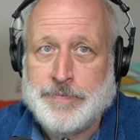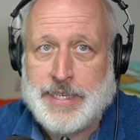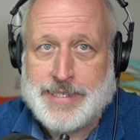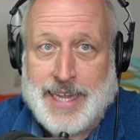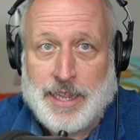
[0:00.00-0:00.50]

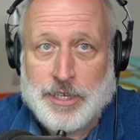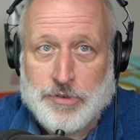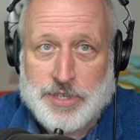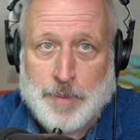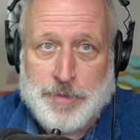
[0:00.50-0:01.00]
is telling
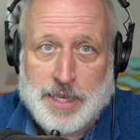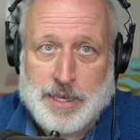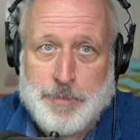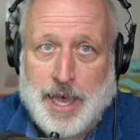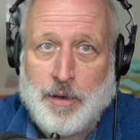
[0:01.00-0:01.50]
you something
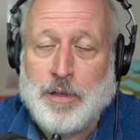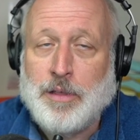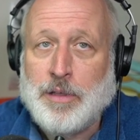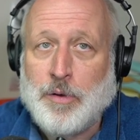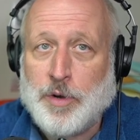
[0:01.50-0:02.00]
about
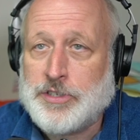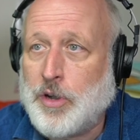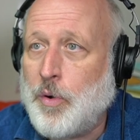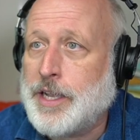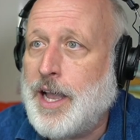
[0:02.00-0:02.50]
what's
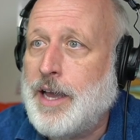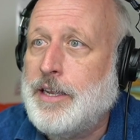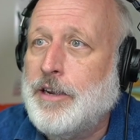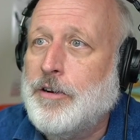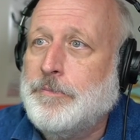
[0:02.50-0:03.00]
going on
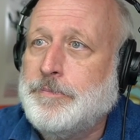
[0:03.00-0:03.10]
here.